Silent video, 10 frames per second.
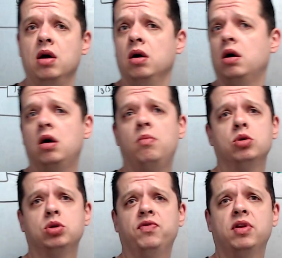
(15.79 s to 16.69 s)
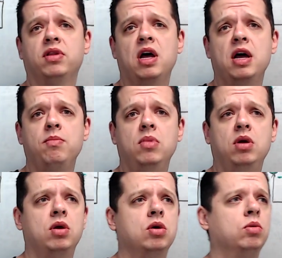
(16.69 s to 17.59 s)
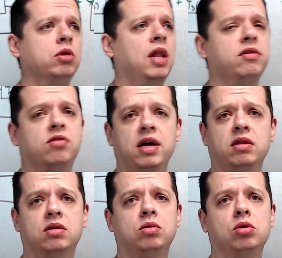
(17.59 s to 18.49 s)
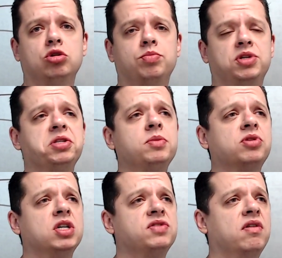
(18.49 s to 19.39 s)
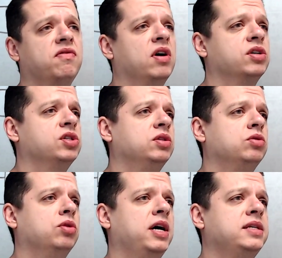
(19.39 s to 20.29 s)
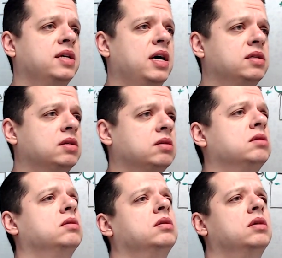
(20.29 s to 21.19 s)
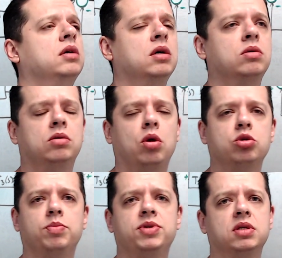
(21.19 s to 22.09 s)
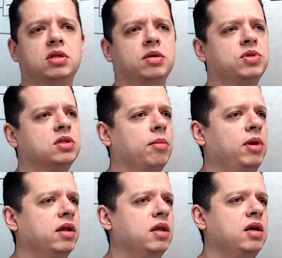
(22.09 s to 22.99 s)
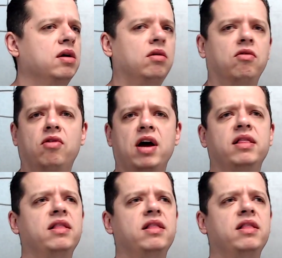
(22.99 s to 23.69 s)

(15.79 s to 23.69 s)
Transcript: most of the time you would like to write the closed-loop system transfer function to assess closed-loop system stability, look